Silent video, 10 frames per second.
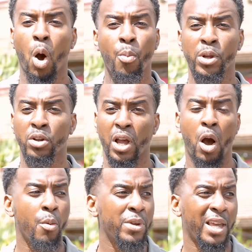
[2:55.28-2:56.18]
I won't be look.
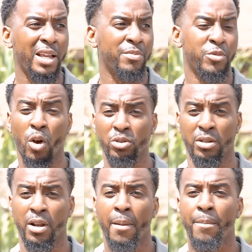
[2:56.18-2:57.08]
I won't be getting
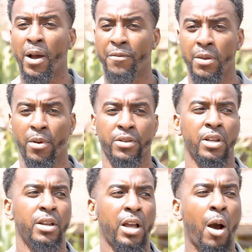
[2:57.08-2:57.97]
chosen by females.
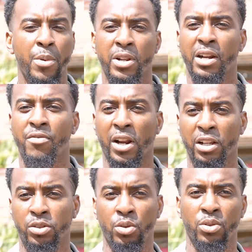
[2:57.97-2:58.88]
I'll be like the
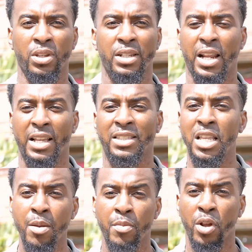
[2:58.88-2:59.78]
regular dude that is
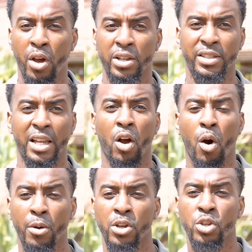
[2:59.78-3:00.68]
DMing her, say,
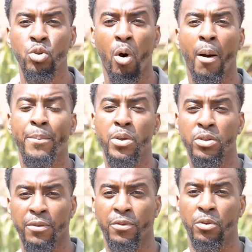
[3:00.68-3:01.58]
"Oh, you are
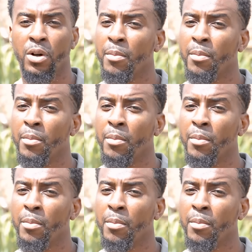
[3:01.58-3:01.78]
beautiful,"